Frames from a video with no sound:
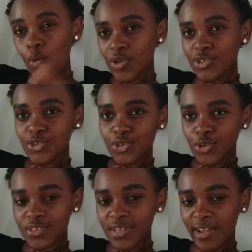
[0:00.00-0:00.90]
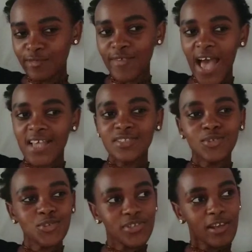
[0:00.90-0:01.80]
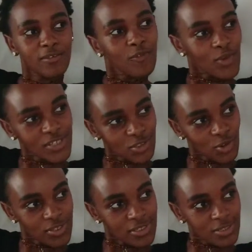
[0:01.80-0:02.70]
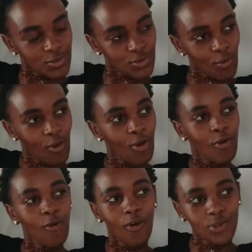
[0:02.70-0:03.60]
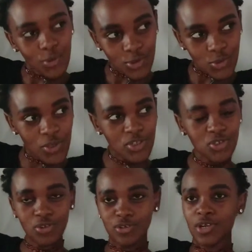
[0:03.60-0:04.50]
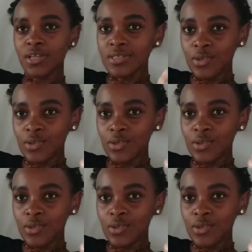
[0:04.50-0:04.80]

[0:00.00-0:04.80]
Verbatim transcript: Question yourself, ask yourself questions. You know, God was questioned.